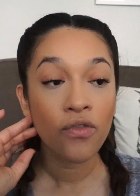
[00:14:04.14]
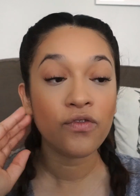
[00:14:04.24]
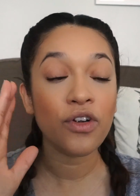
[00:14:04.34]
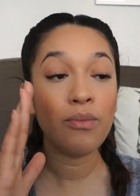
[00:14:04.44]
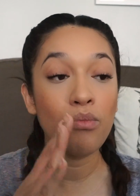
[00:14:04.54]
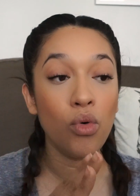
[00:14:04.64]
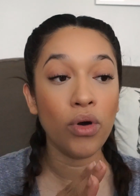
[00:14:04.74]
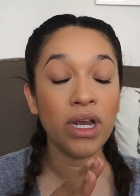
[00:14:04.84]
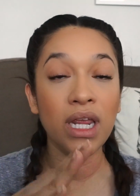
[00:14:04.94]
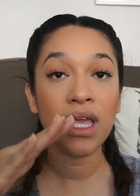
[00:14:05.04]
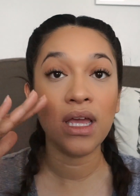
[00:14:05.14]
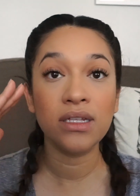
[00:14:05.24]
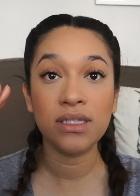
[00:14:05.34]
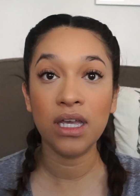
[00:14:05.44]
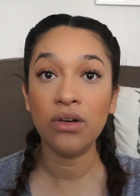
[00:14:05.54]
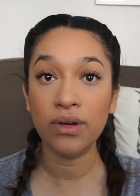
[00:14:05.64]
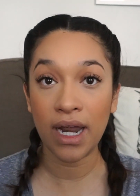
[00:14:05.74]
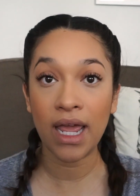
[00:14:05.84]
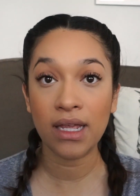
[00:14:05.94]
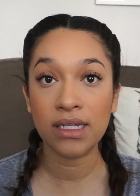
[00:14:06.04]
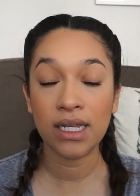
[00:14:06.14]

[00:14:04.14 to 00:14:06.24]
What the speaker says: from morning till night.